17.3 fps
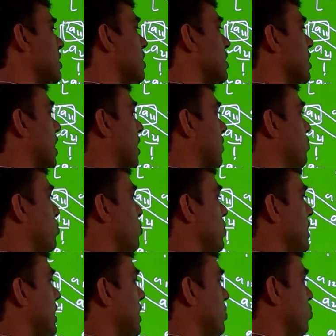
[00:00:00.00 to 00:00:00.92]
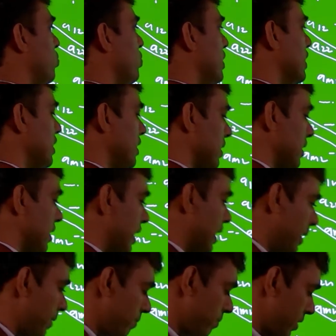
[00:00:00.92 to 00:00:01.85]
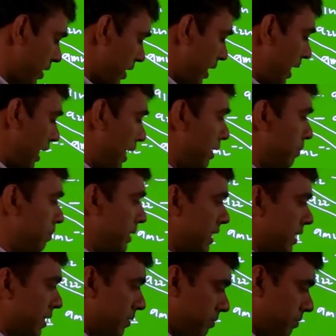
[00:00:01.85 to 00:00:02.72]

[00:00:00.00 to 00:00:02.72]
up to A2n and Bn.